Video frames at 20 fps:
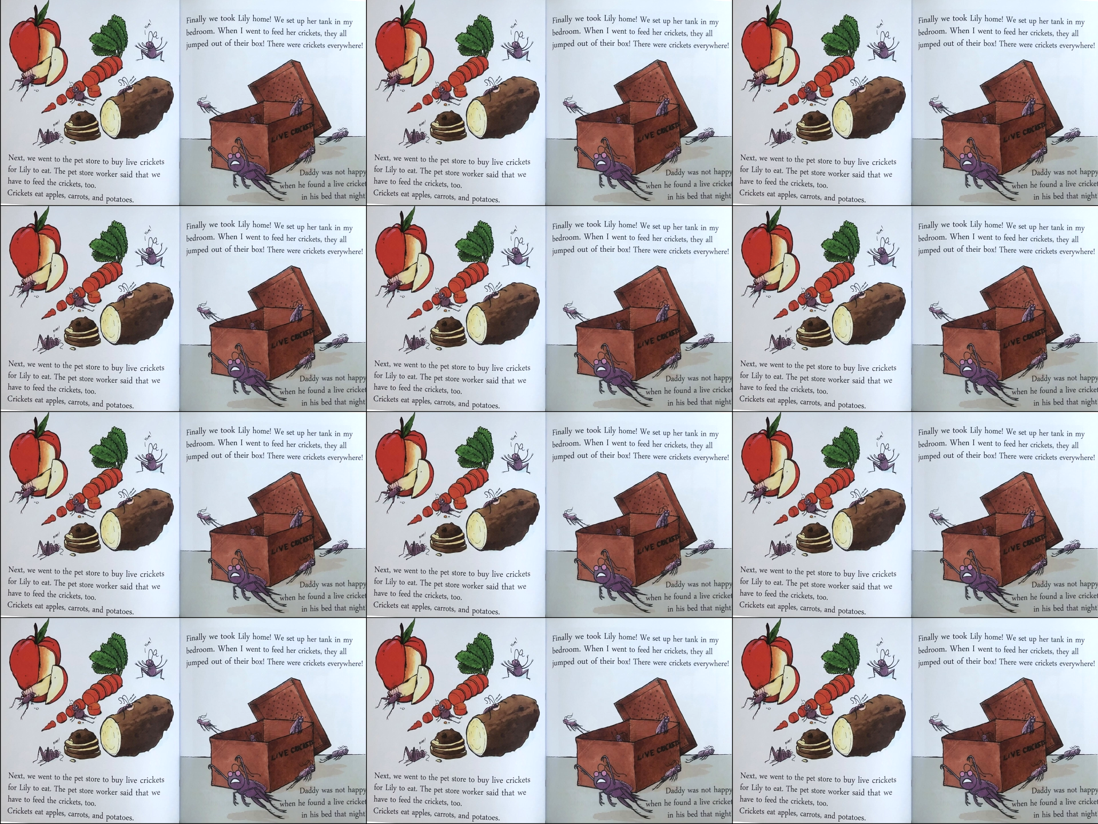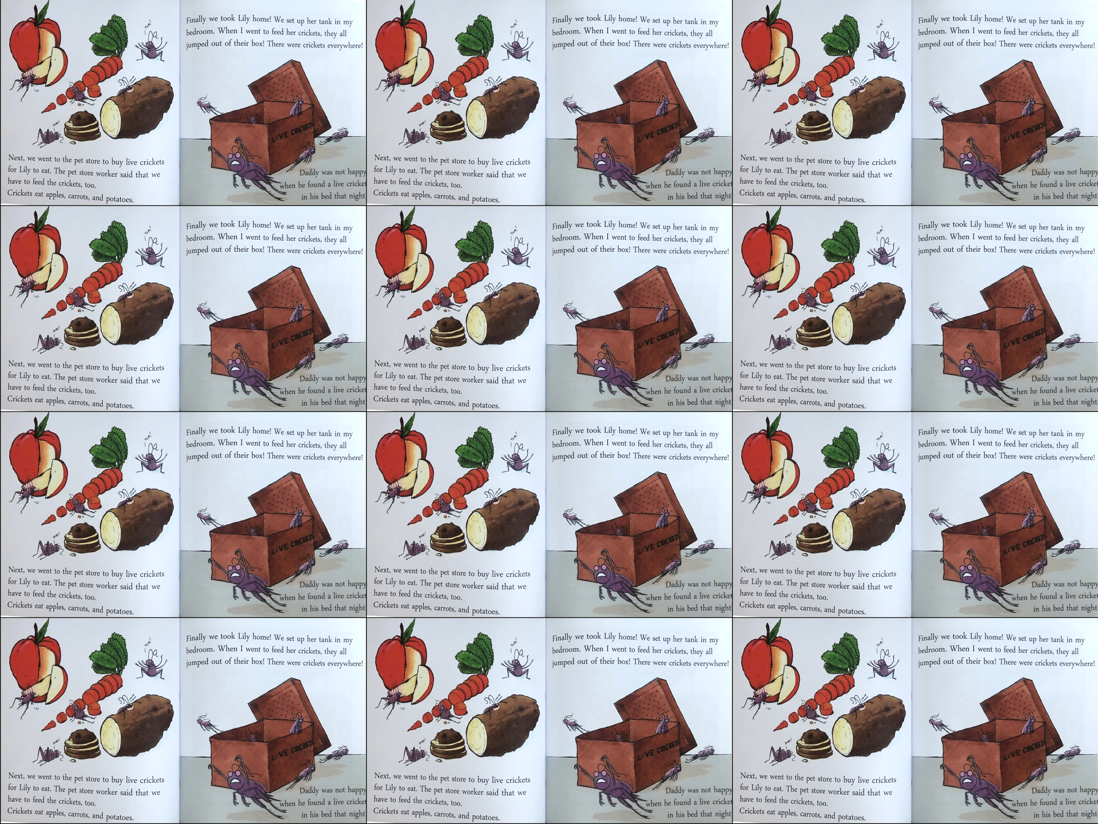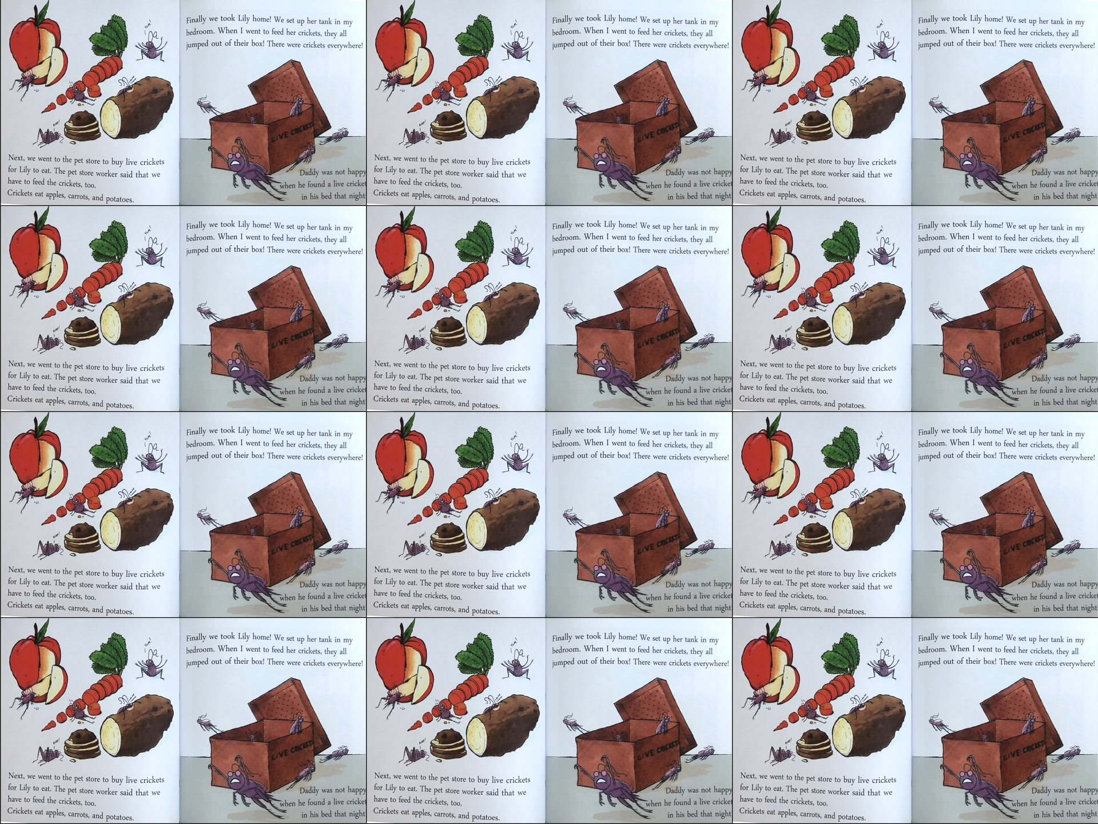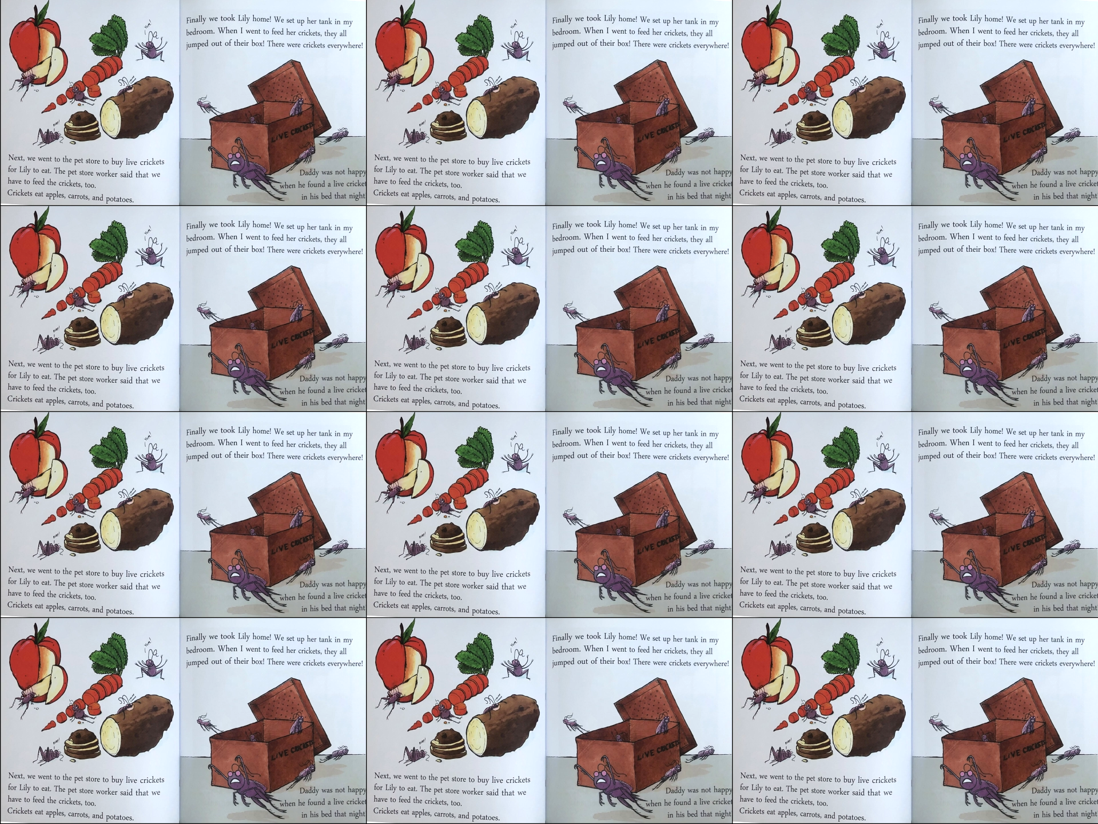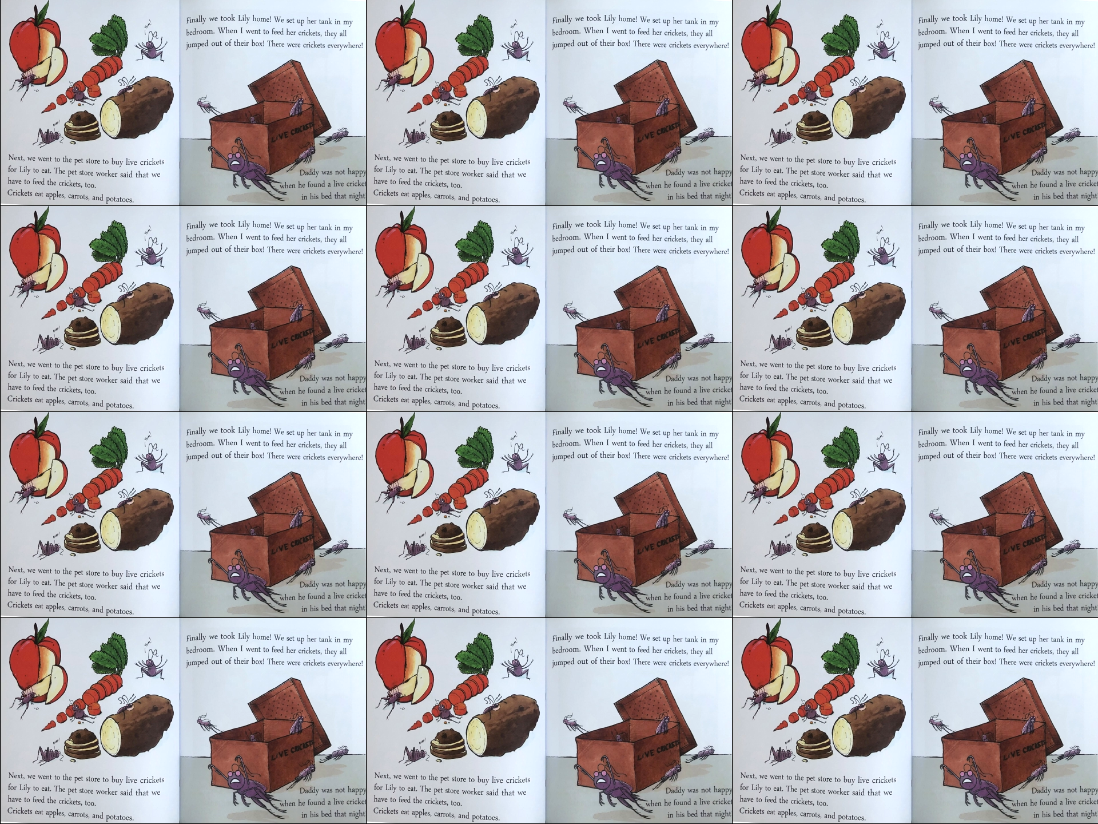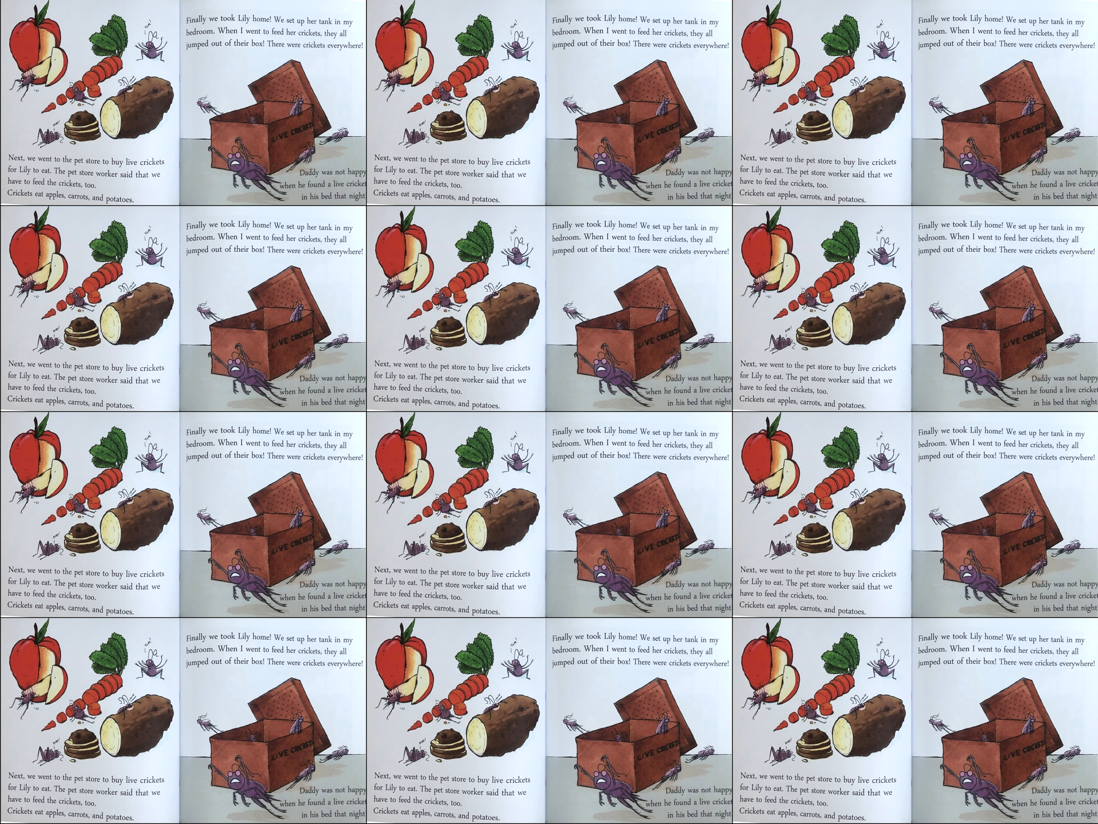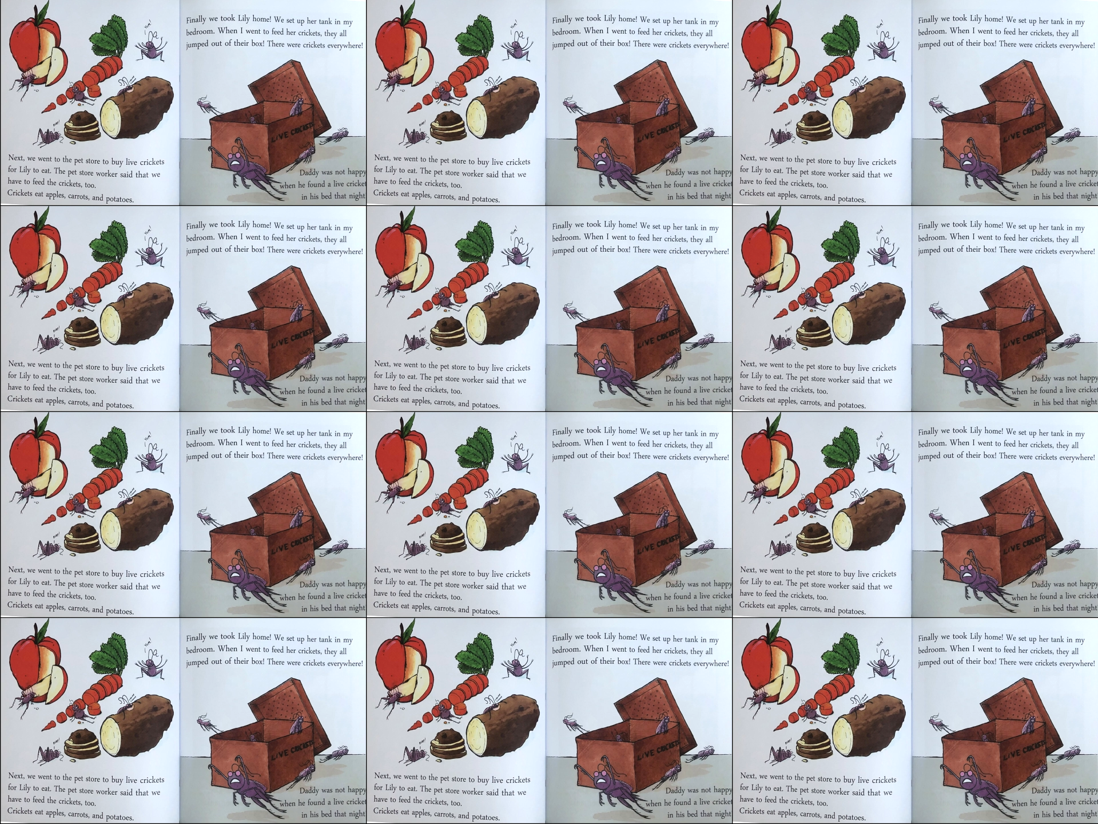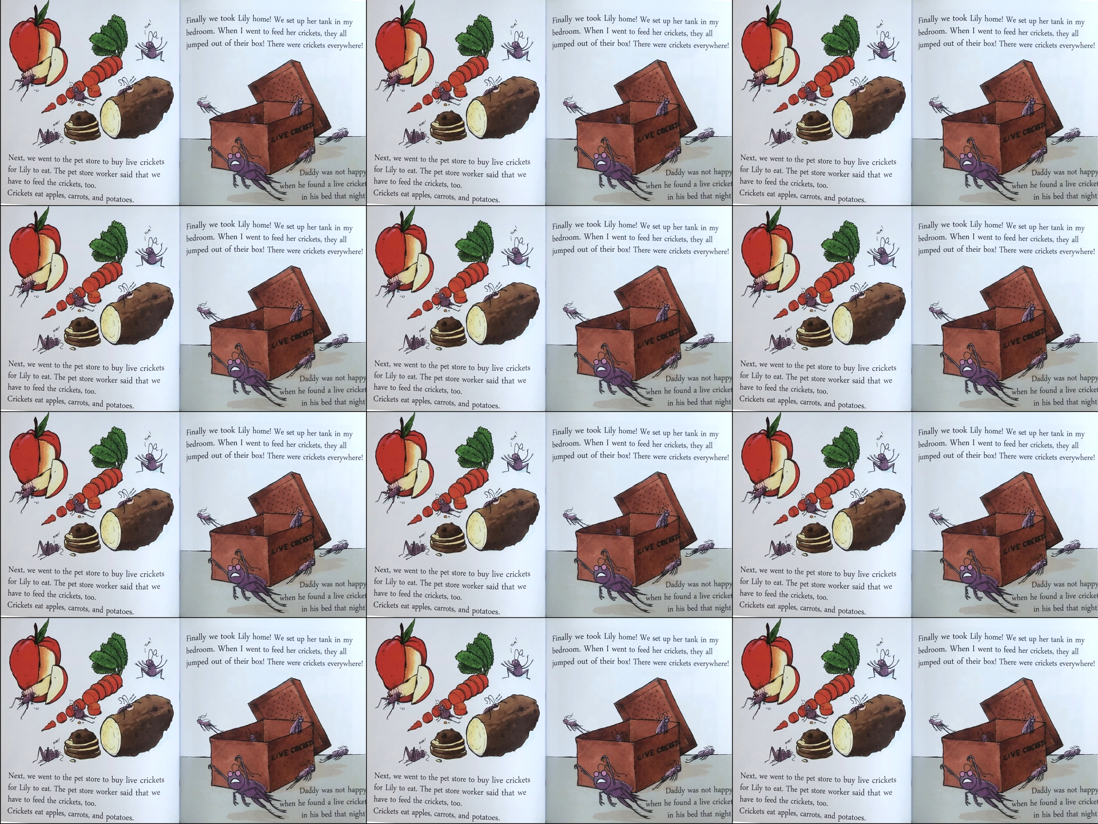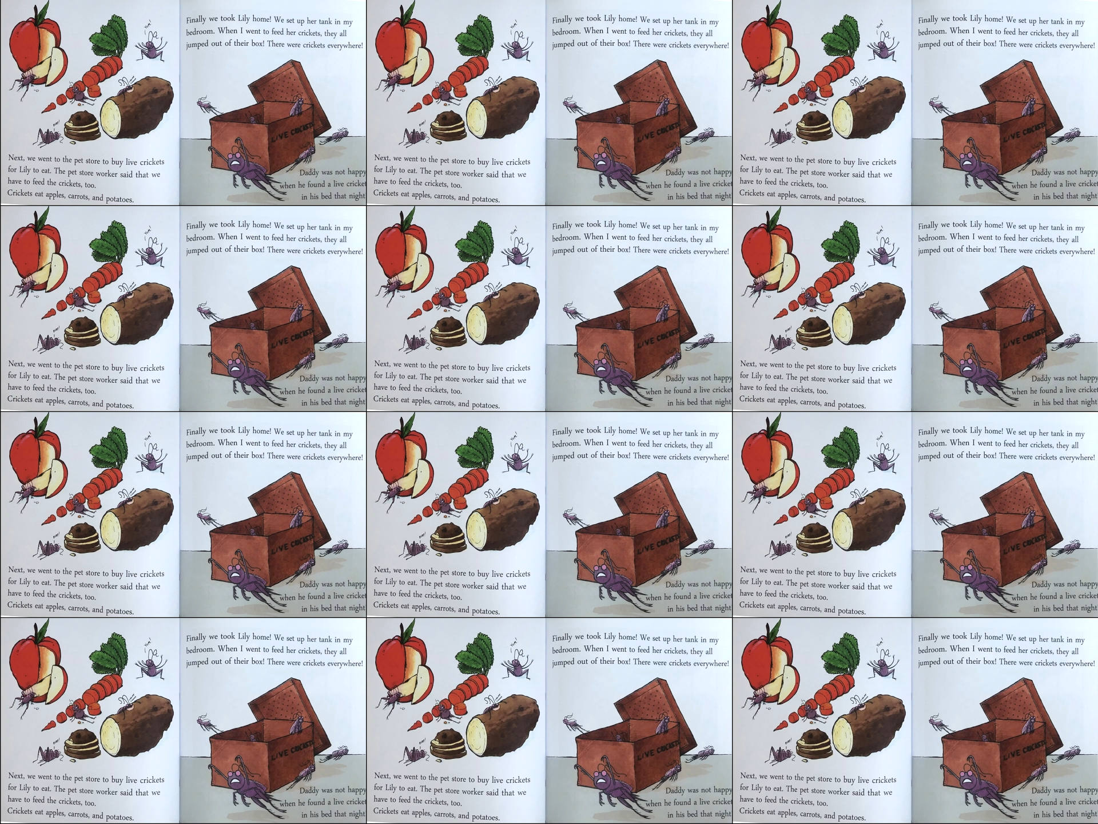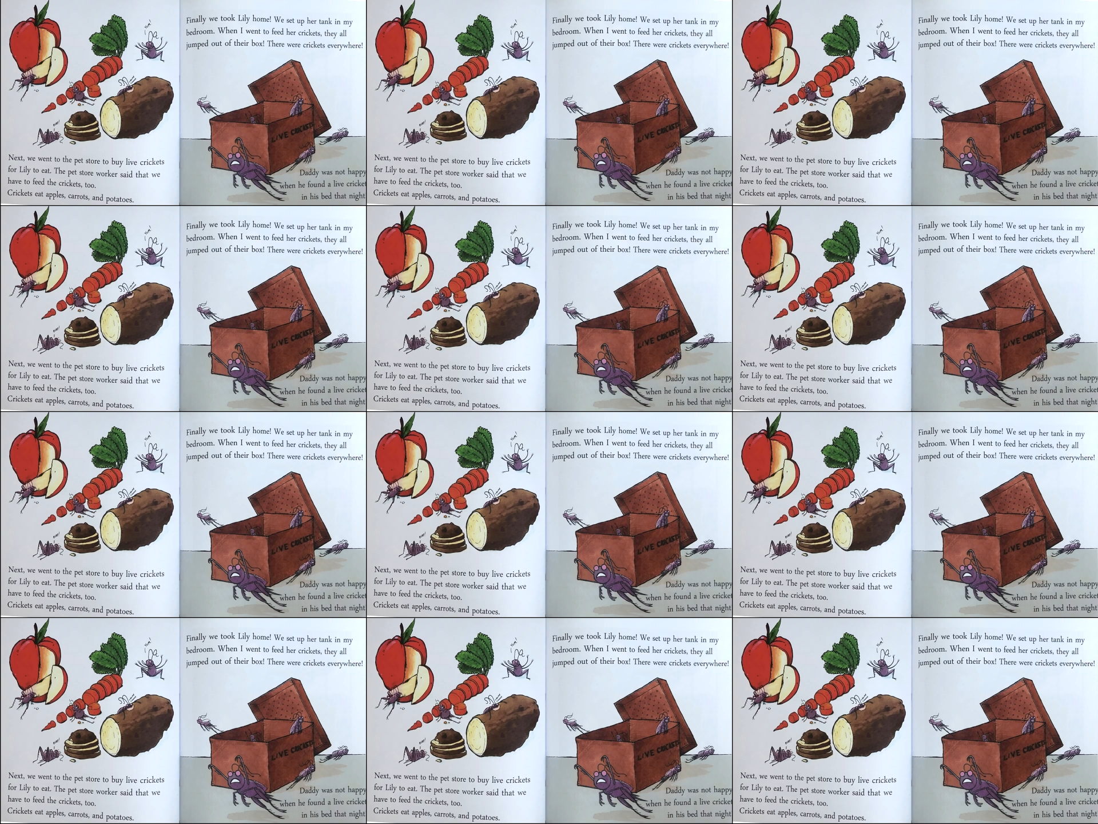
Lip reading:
No face is visible, so there are no lips to read.